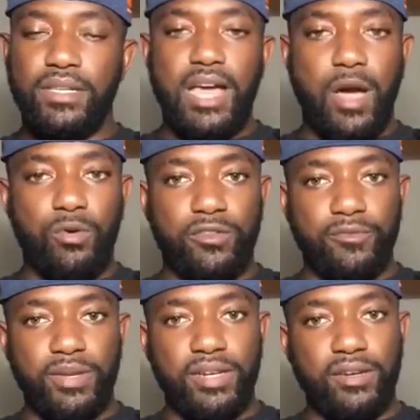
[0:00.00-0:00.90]
I would have
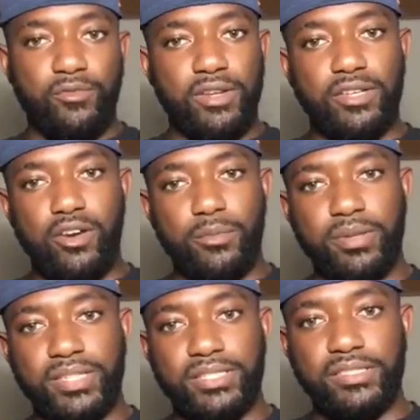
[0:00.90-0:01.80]
been at a really dark
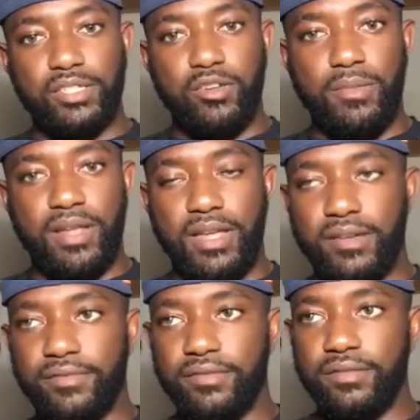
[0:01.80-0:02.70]
place in my life.